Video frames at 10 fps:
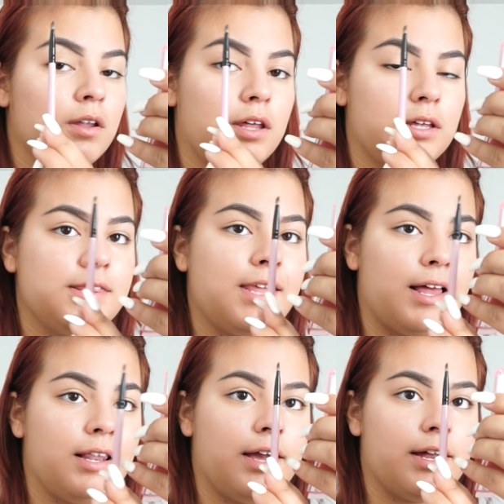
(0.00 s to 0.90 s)
like
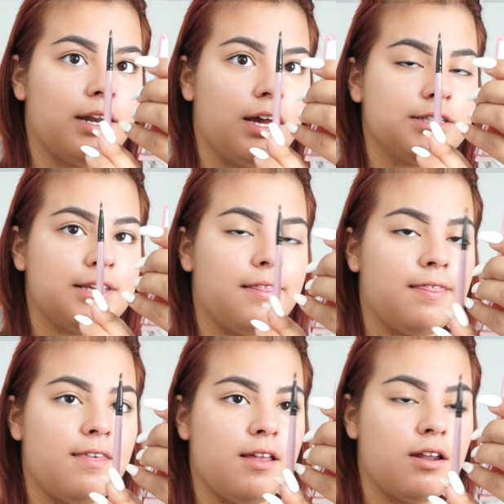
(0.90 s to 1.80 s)
that, like a nice
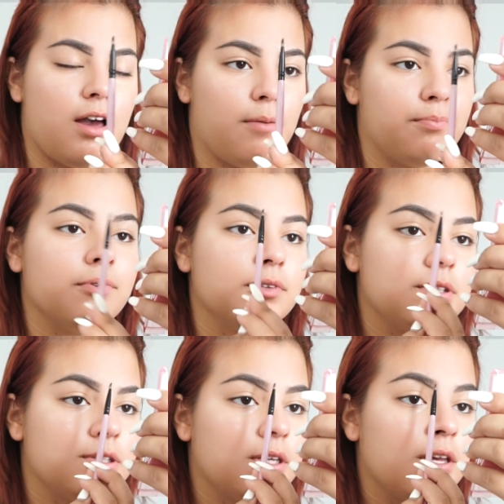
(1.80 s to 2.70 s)
thin
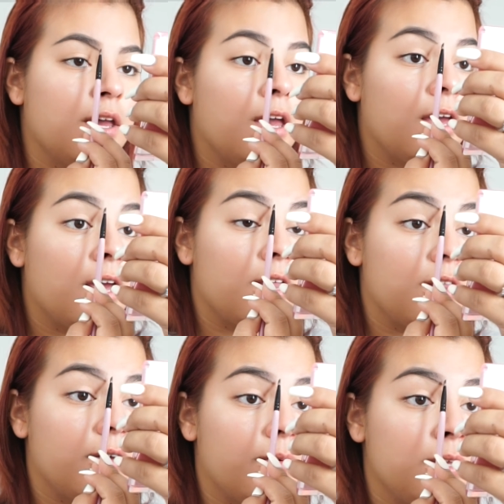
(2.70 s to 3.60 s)
upwards.
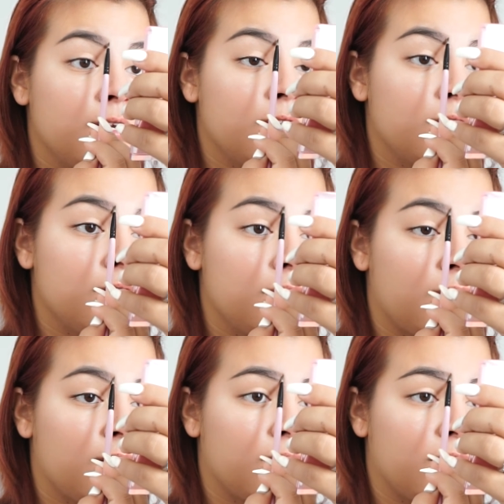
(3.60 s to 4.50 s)
Then what you're going to do
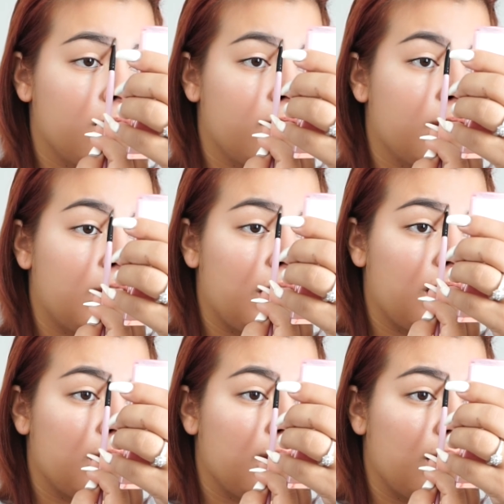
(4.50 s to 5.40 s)
is you're going to
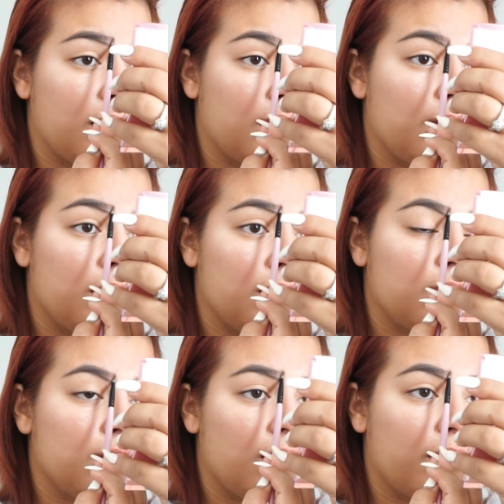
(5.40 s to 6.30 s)

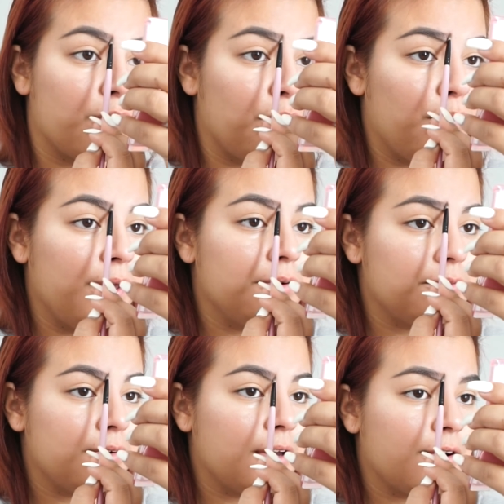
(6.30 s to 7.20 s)
like
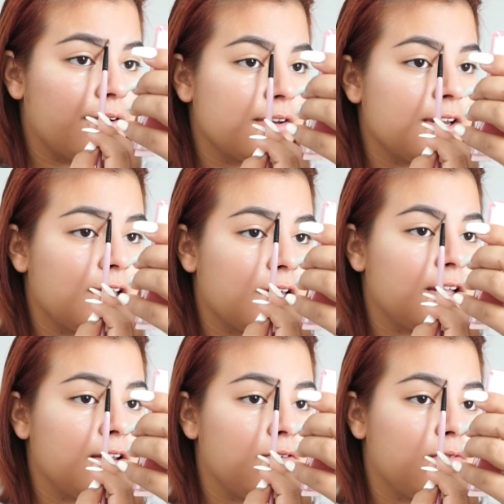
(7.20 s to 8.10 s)
wiggle and create like a
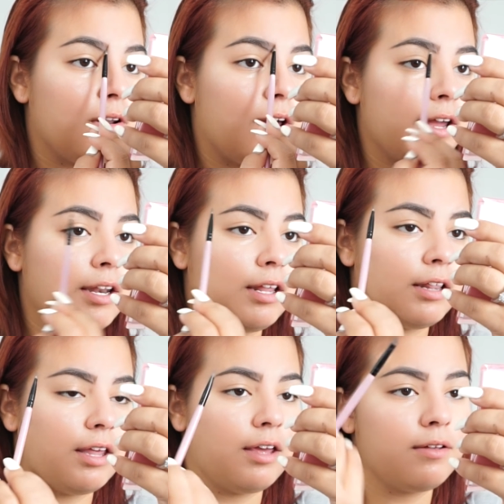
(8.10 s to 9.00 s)
little line
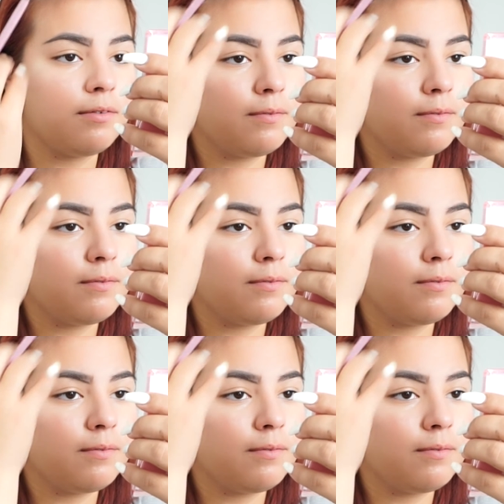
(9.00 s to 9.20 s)
in there.